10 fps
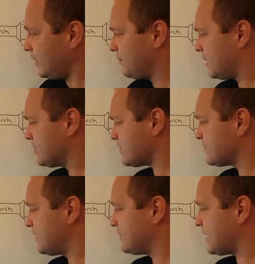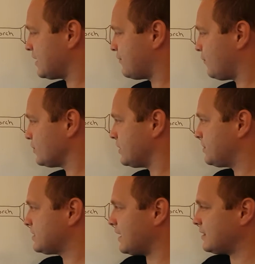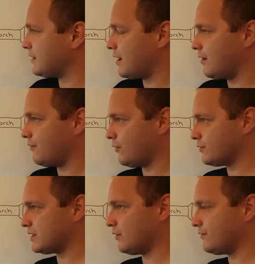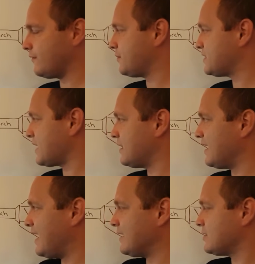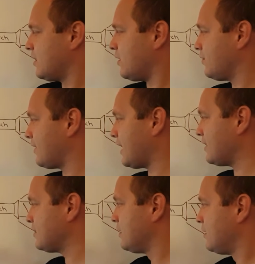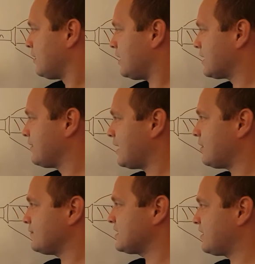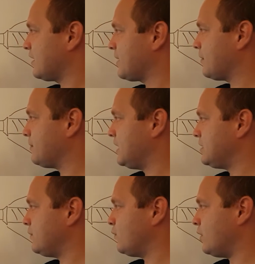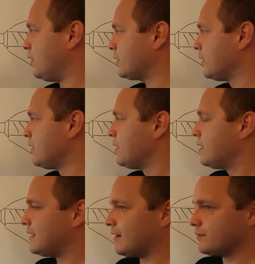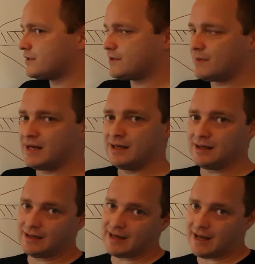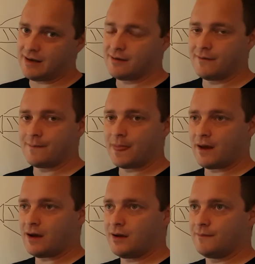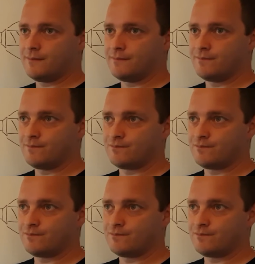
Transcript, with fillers: because obviously if you take a 40%, uh, 40 or 50% hit on that, I can then obviously think about medium work. Now, to me, again, I'm